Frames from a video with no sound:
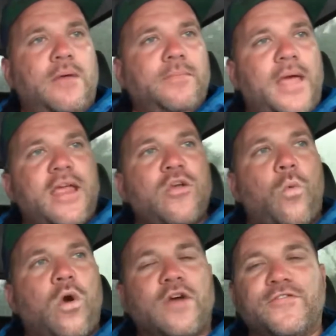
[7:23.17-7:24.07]
and you're
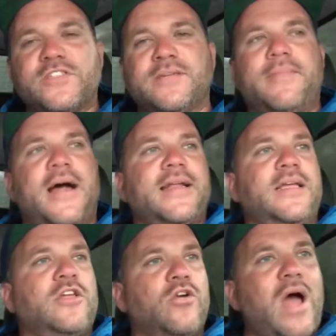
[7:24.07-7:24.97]
working for somebody,
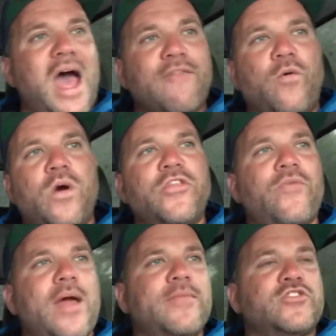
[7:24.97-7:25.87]
have a weather
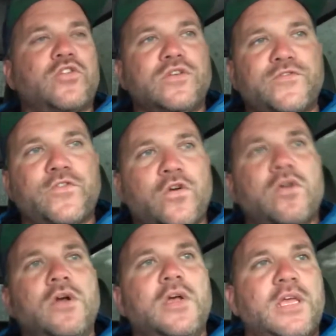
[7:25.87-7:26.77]
app. This goes for
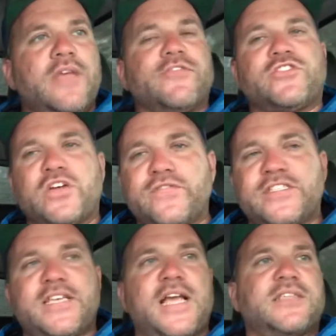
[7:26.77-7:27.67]
even service
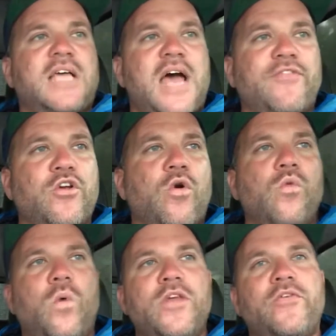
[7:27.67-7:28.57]
techs. Have your
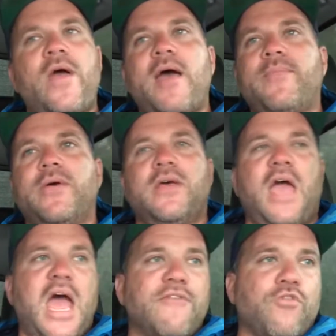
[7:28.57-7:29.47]
own weather app.
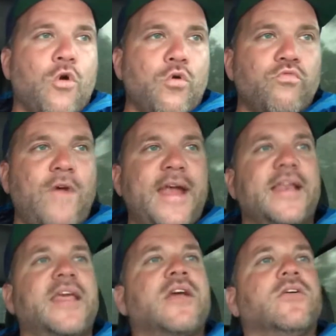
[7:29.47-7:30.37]
Have your own rain
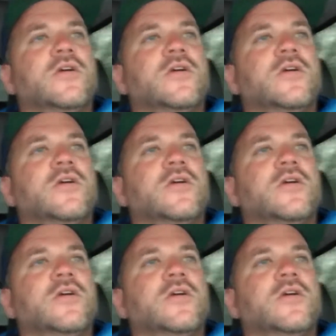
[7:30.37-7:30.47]
gear.